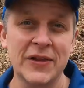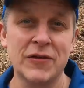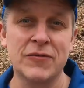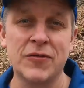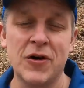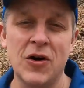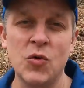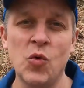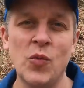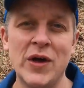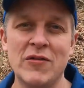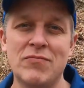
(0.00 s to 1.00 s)
and the fall,
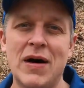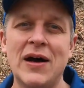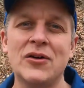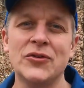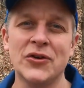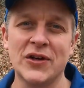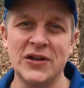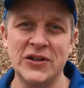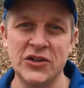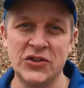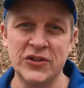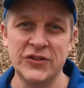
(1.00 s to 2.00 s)
when we have milder
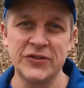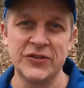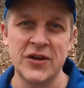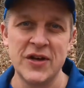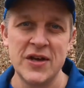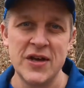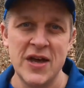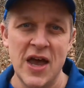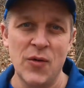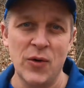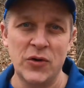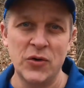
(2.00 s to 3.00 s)
conditions
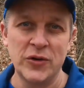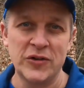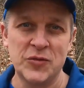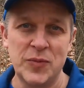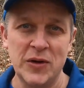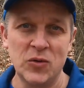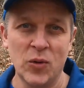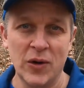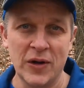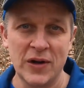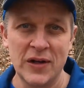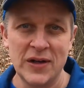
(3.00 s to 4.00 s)
and we're doing speed
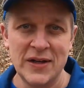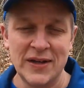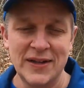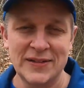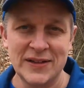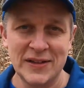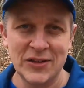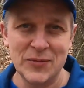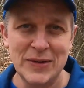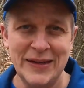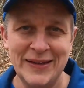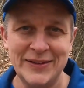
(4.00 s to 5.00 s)
work is a little
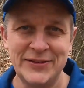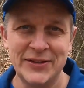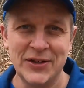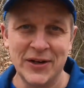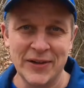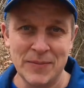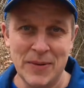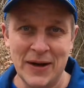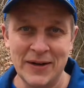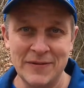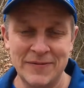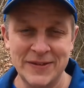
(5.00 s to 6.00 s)
bit easier on the
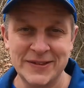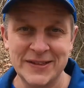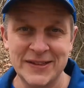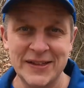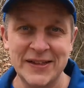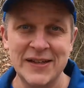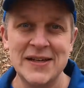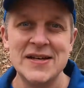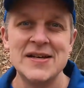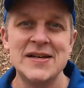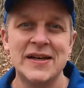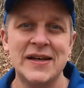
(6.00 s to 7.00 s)
body physically,
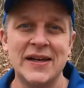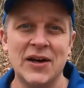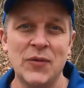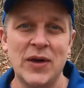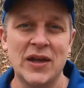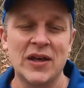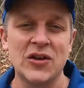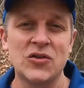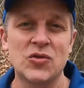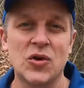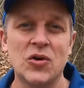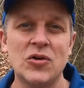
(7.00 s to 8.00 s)
and we can
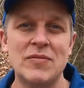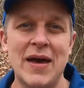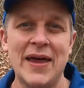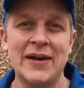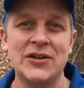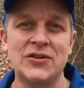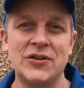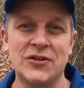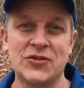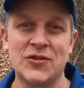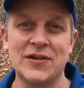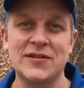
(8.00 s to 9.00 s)
control and manage the
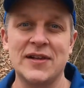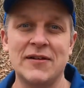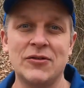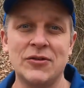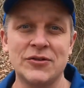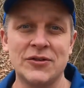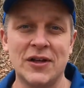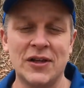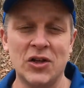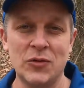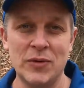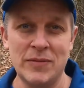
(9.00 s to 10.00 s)
stress levels a
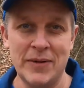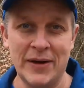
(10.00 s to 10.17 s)
little bit